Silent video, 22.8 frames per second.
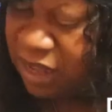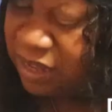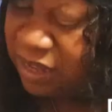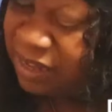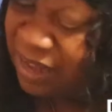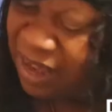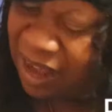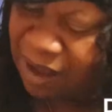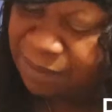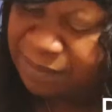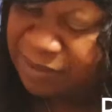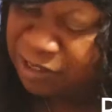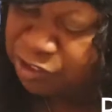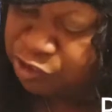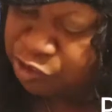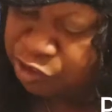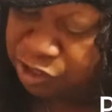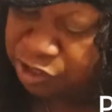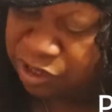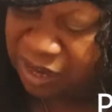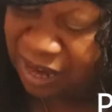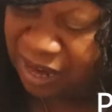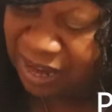Yeah, I'm not
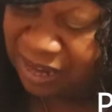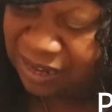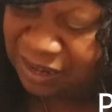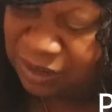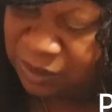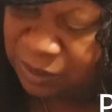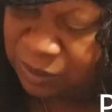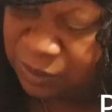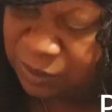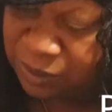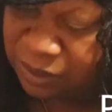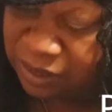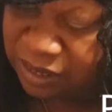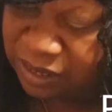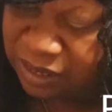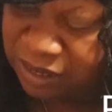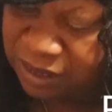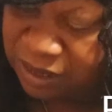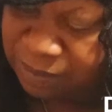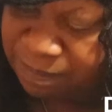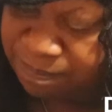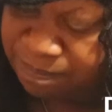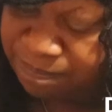sure
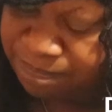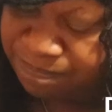how